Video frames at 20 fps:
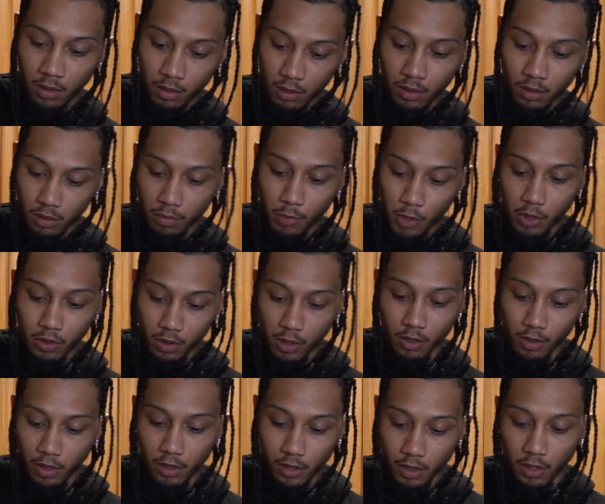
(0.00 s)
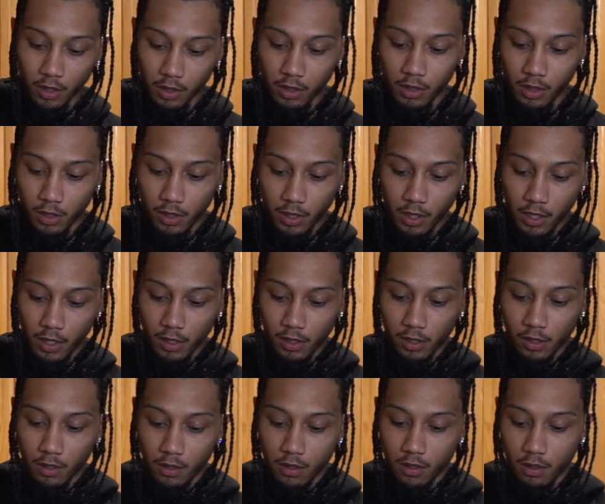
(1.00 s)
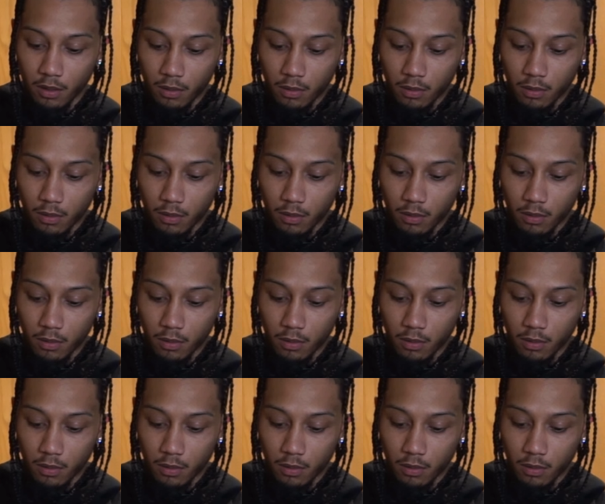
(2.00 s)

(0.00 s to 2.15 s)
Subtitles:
smoked turkey sausages a head start.